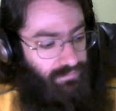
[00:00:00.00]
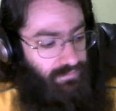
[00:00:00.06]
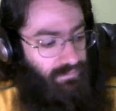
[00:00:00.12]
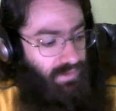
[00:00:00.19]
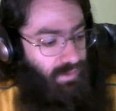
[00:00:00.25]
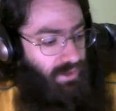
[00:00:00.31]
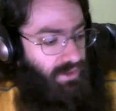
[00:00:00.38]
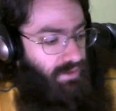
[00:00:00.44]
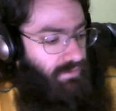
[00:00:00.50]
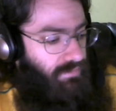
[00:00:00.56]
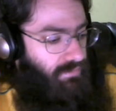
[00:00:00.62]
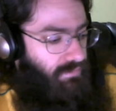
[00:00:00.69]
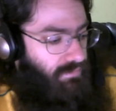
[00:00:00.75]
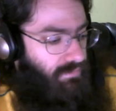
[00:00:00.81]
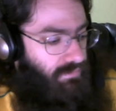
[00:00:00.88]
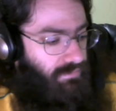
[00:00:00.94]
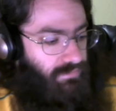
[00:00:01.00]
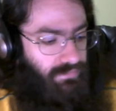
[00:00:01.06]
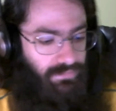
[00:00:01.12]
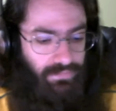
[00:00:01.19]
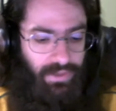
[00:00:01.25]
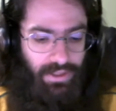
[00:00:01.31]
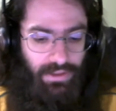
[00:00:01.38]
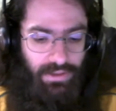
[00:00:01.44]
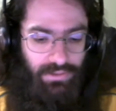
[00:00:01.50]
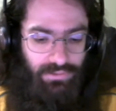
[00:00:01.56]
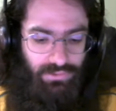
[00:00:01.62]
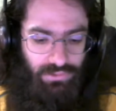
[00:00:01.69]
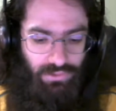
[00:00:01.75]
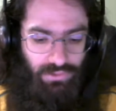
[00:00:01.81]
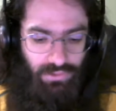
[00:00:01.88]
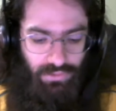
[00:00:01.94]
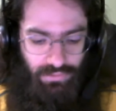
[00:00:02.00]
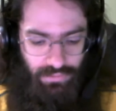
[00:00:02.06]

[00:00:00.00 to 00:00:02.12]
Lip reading: maybe I can find it and show you